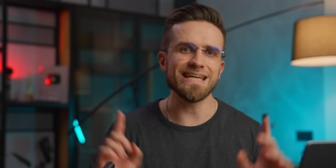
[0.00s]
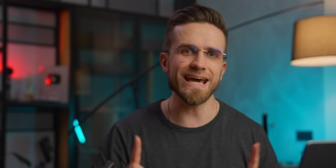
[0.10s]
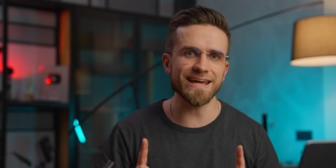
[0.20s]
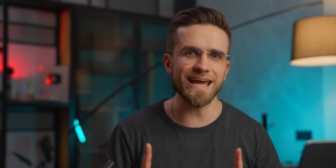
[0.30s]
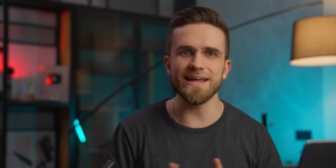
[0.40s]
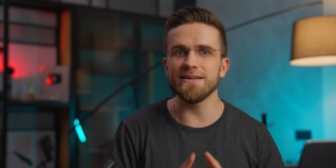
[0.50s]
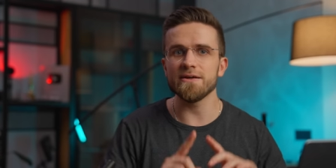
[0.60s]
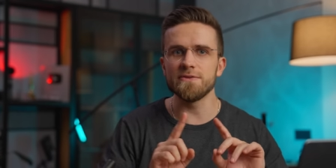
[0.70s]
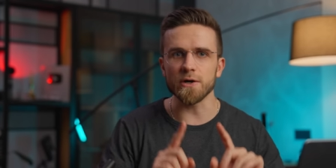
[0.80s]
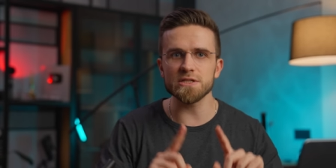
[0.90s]
Yet
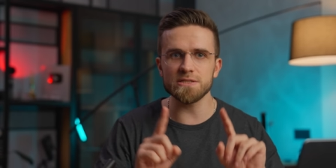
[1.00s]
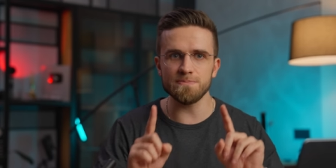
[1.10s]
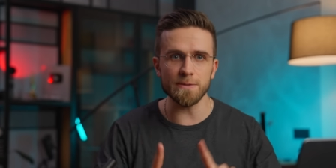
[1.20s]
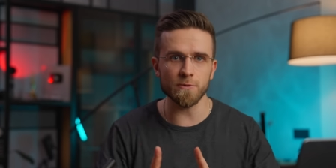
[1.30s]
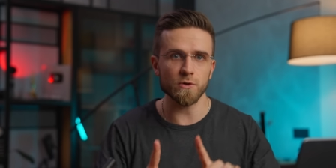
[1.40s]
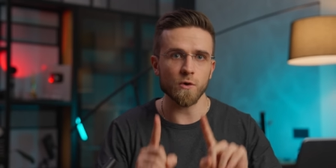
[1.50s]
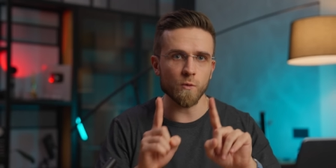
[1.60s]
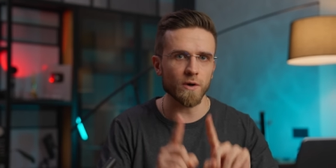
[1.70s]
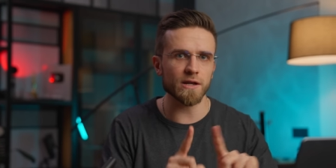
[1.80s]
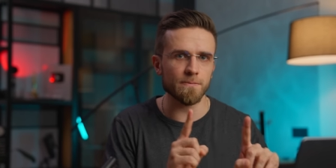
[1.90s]
again, those people who
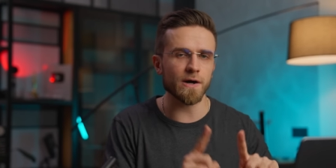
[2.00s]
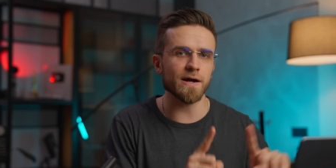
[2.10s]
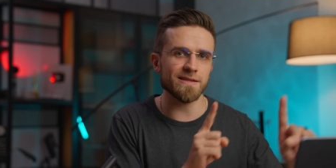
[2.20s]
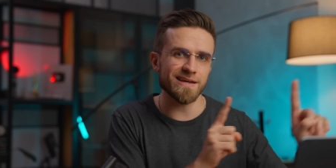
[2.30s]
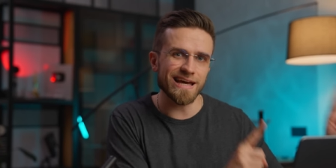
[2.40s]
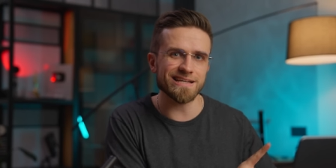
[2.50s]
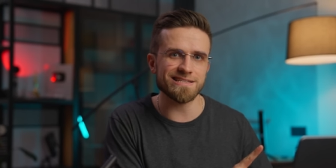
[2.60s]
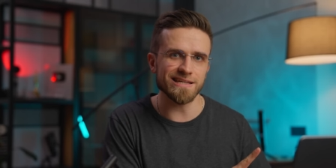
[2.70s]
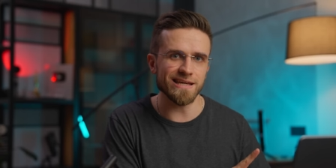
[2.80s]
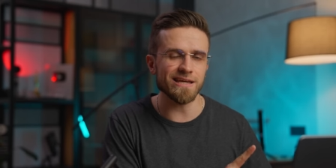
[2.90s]
want to buy the
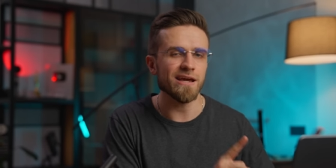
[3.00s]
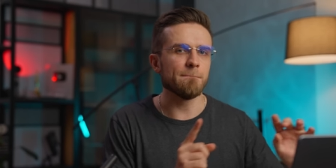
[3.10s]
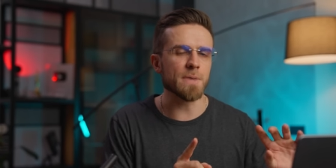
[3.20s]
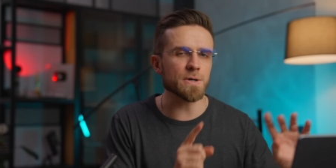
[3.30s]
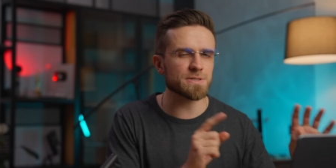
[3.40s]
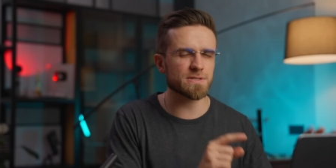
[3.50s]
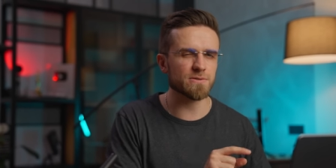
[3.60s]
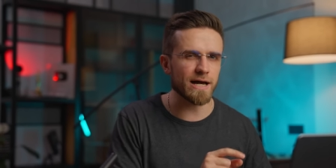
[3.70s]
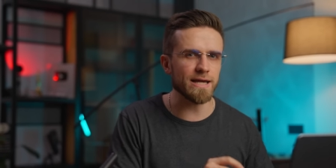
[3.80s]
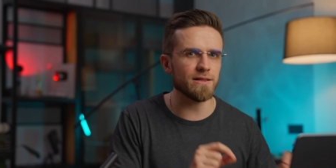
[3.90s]
SE most
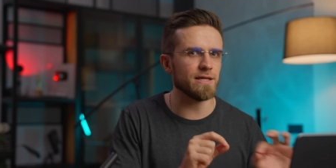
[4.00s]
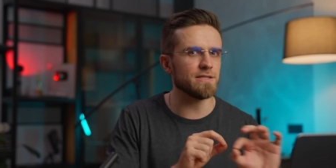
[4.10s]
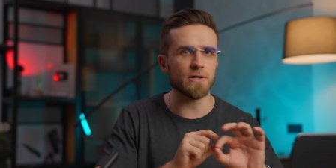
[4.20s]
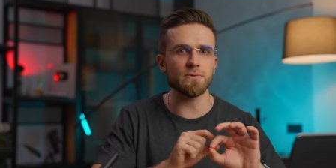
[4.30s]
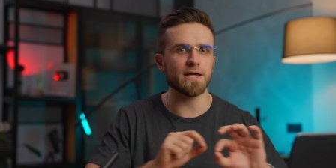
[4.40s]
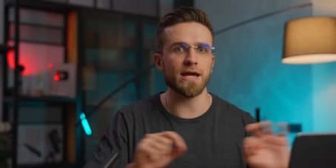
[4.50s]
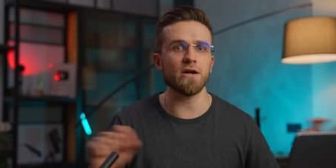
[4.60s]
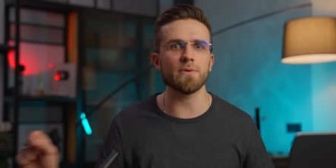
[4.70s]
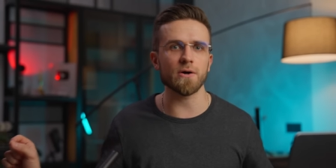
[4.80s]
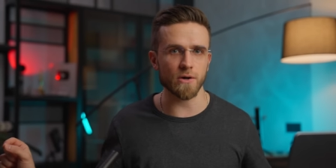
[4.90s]
likely don't care
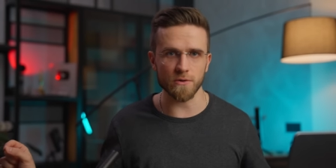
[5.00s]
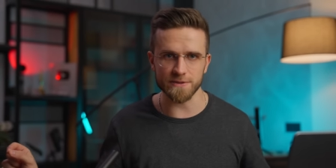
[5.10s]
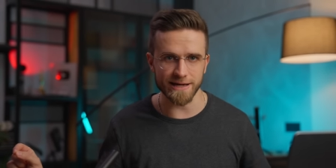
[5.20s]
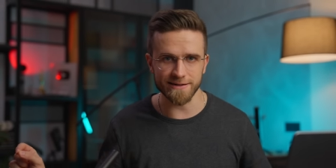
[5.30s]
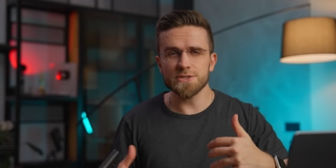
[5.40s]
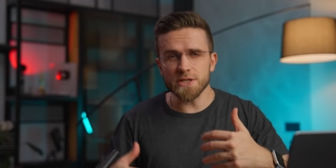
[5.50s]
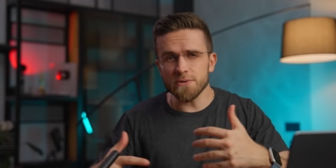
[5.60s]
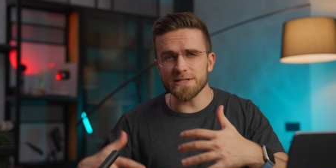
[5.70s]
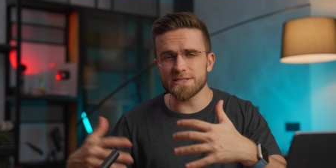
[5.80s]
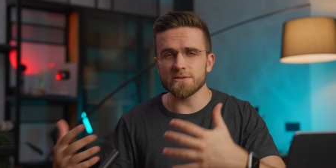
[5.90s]
about all that. So
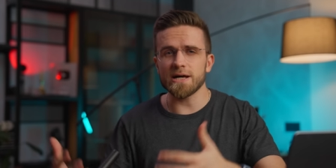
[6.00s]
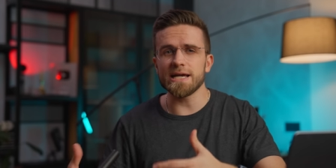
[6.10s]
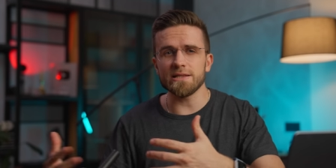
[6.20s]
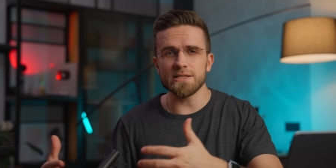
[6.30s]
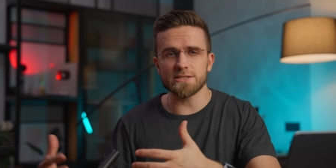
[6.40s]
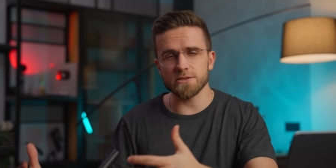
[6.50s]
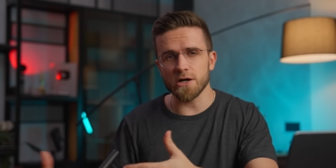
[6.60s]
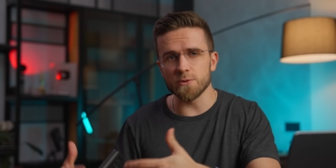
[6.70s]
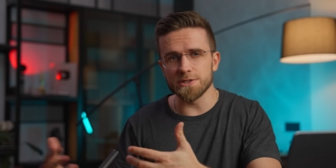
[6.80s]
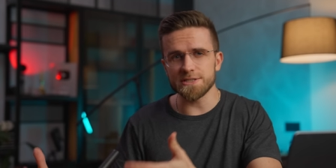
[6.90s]
the slightly
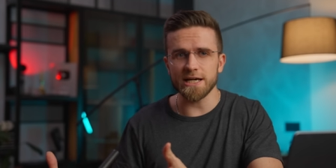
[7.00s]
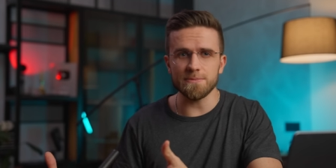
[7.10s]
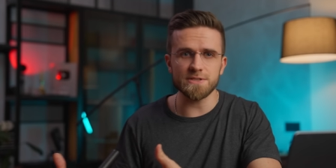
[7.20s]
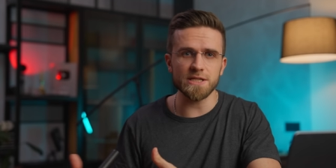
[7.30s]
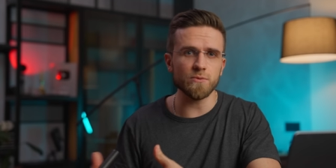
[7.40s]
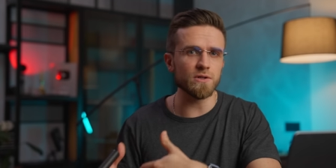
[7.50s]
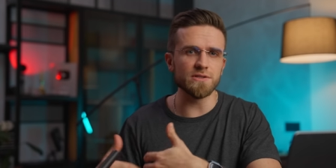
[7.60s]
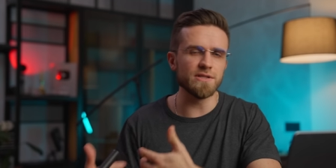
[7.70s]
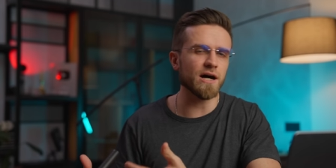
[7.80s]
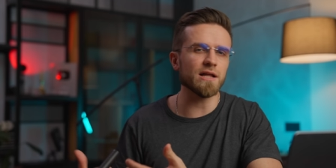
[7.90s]
slower Type-C will
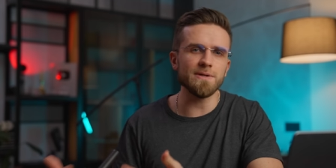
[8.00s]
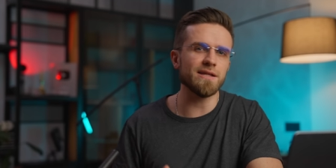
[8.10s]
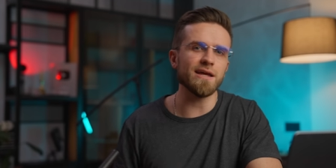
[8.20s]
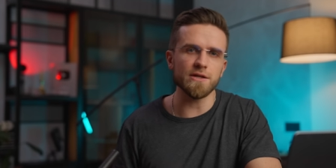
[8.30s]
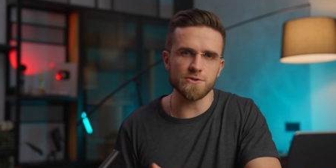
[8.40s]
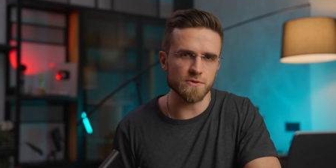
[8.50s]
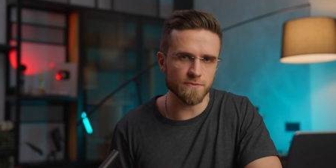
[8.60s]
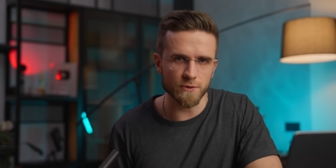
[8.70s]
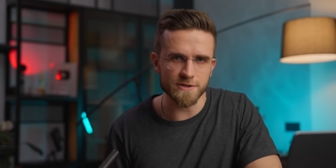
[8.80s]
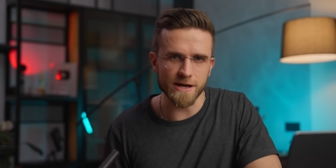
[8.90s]
not be an issue for